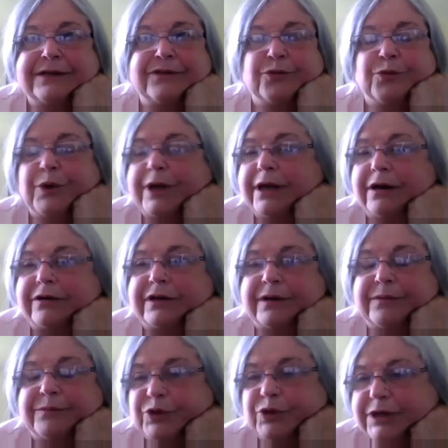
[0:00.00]
the way our
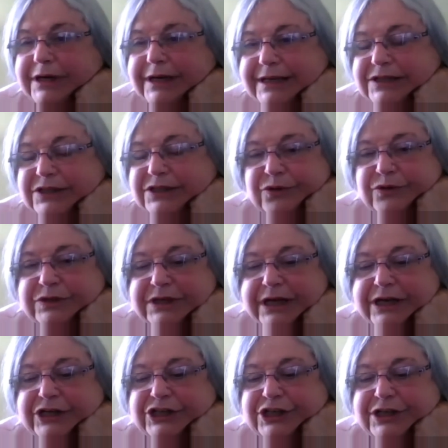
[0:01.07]
community
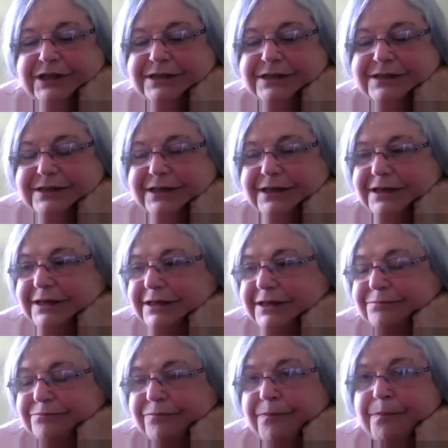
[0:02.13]
associations,
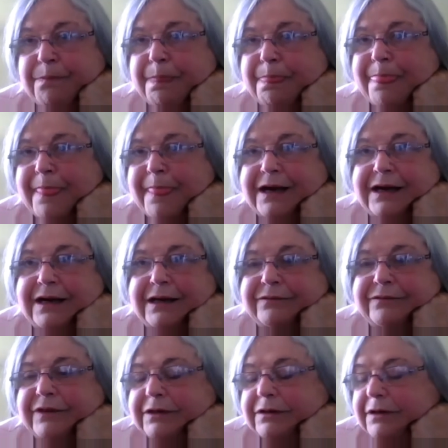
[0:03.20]
the
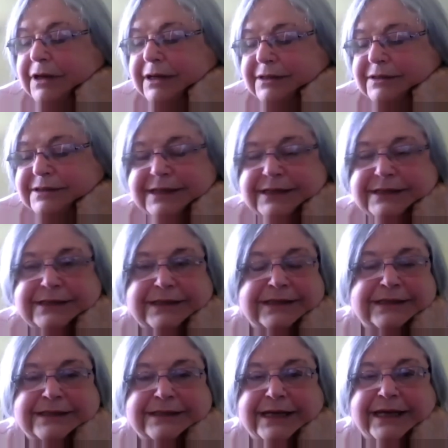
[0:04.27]

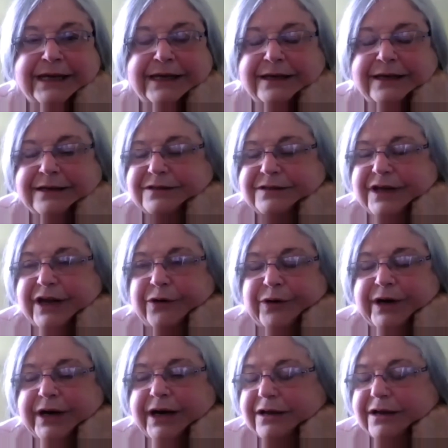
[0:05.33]
NCCC has
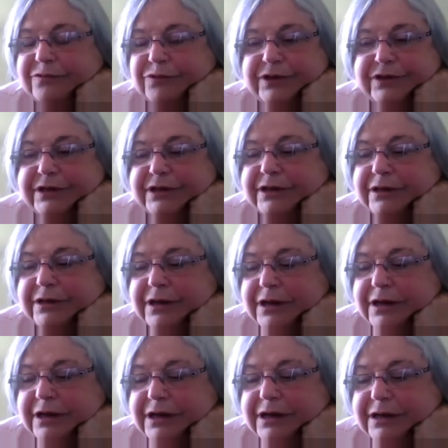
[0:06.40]
carried on with the
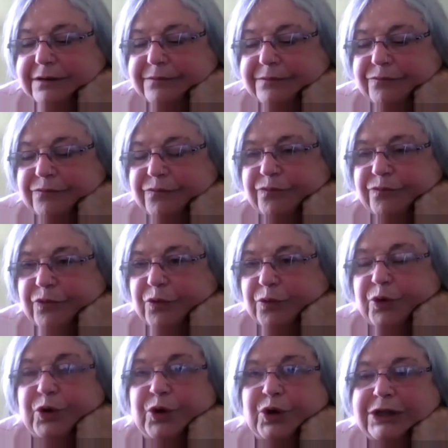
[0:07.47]

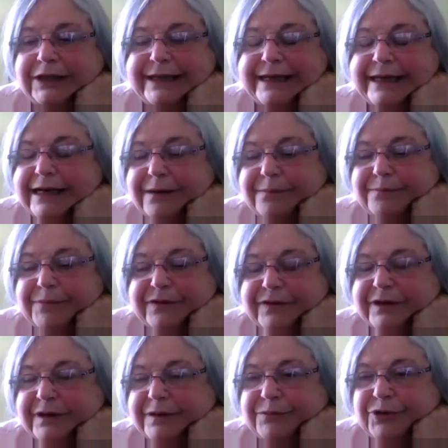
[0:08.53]
rural cleanup,
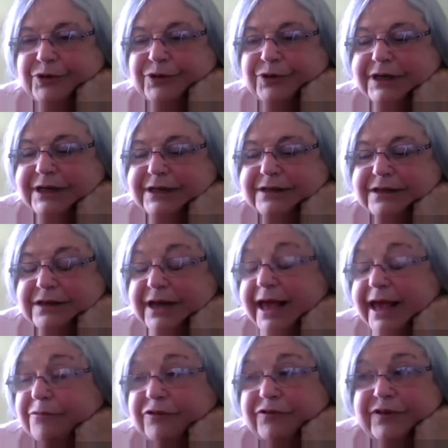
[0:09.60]
and the community,
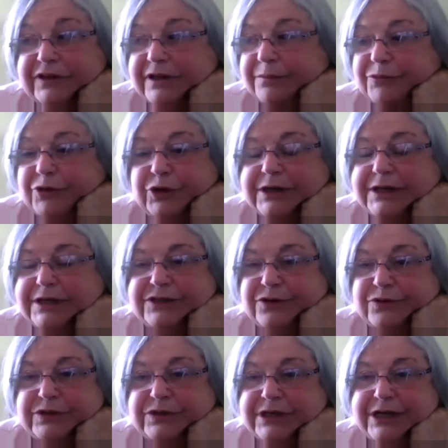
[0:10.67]
Campbellville Community
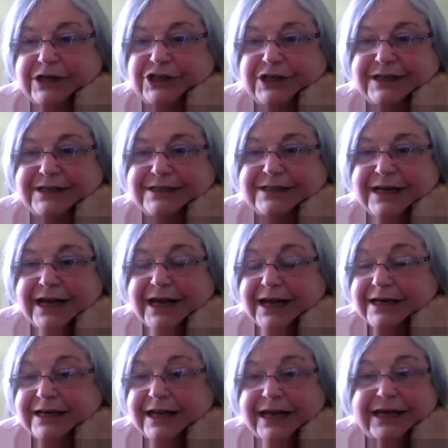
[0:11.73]
Association, has
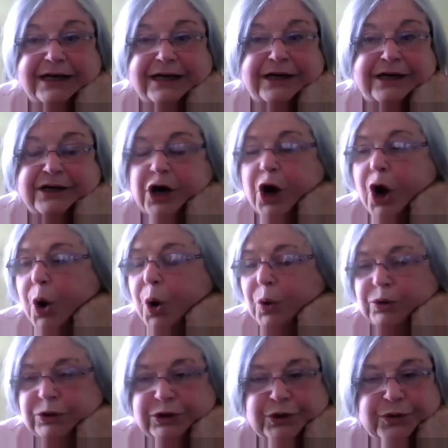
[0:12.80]
taken on a
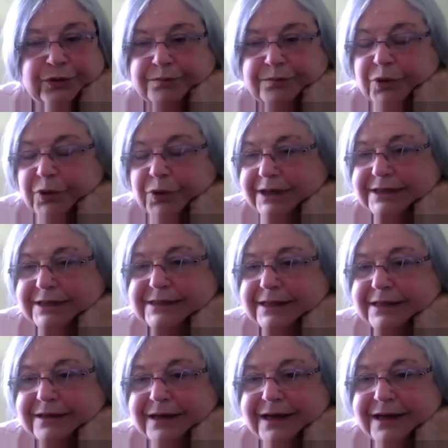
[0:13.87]
whole new importance
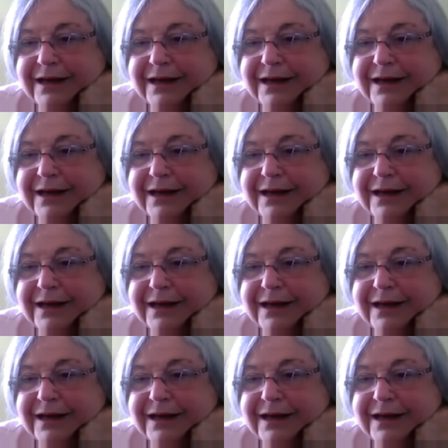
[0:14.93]
that